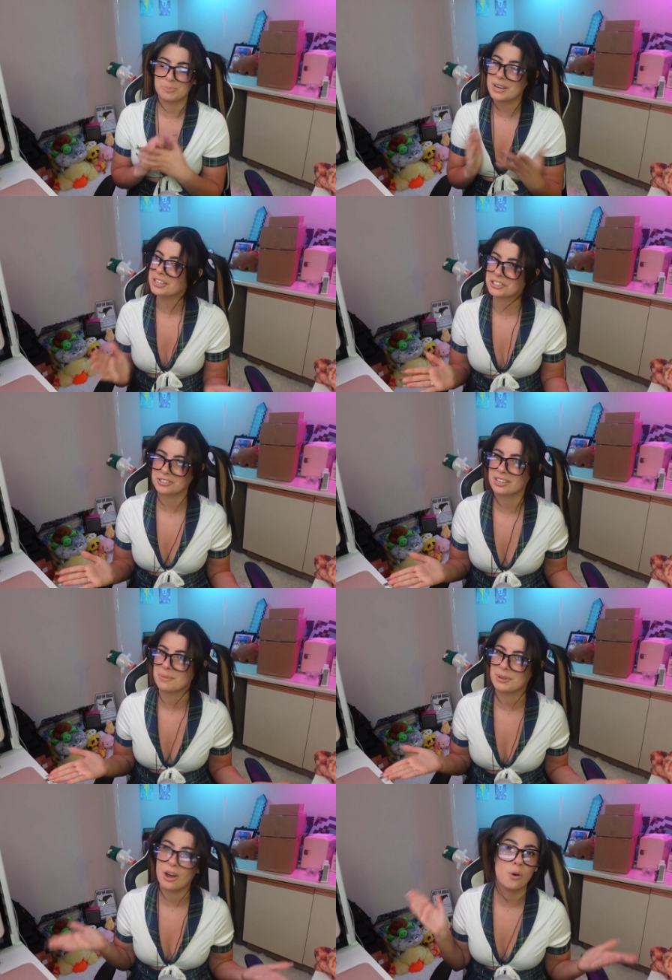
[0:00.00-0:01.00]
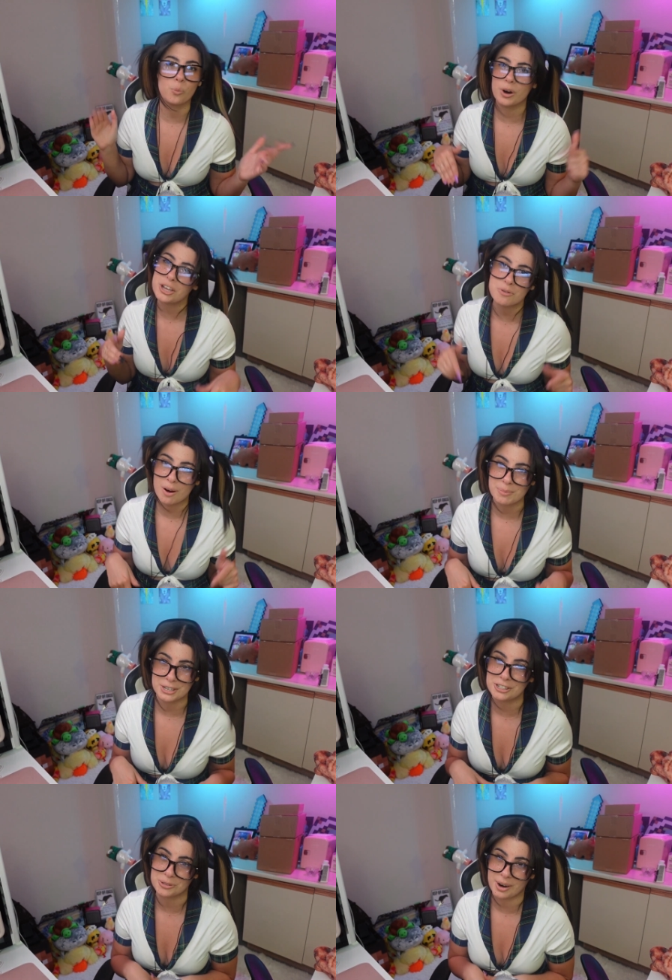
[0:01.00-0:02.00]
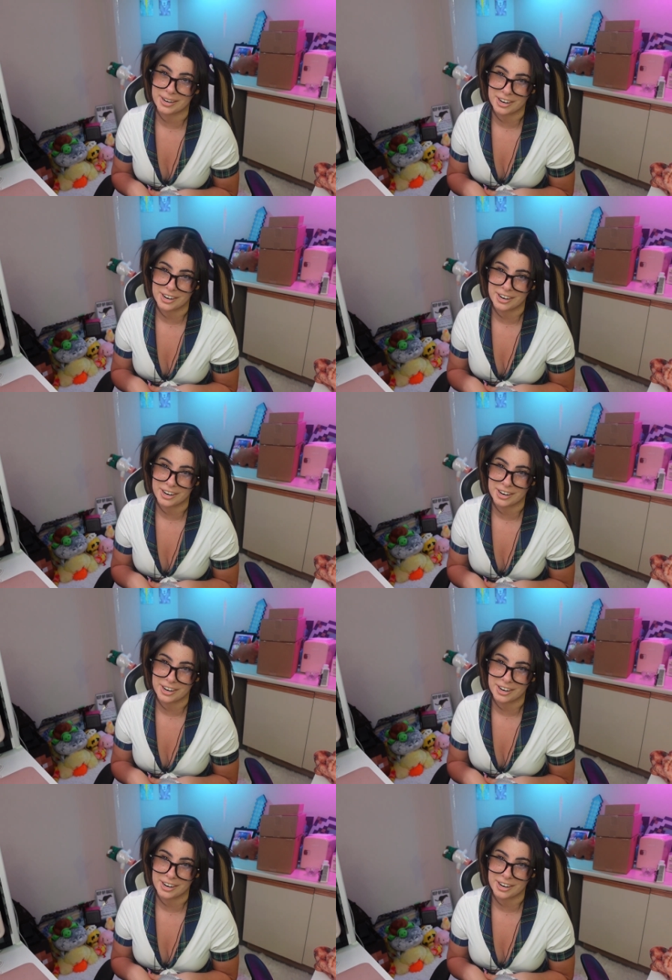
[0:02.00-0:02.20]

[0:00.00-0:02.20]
be sure to let me know what you want me to do on